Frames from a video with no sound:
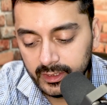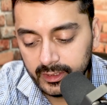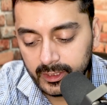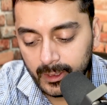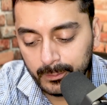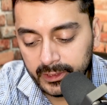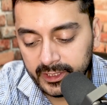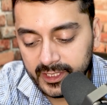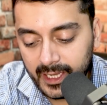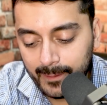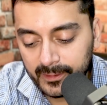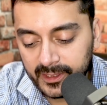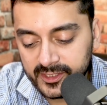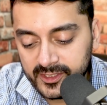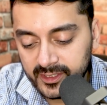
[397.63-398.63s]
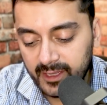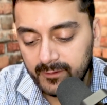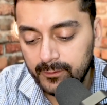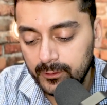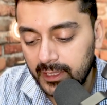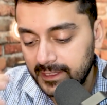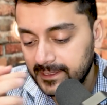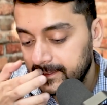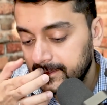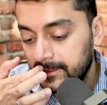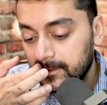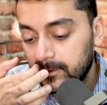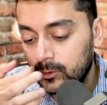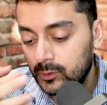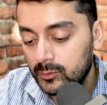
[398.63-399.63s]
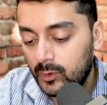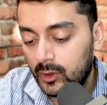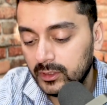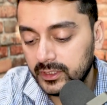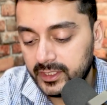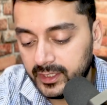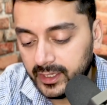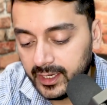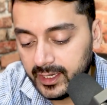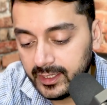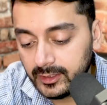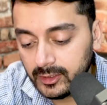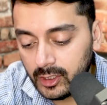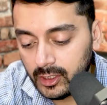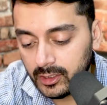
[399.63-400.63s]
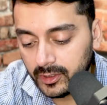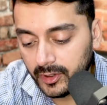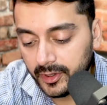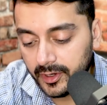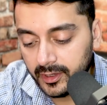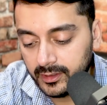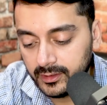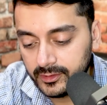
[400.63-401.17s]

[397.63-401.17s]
Complete the application, get full access to your own wallet and card.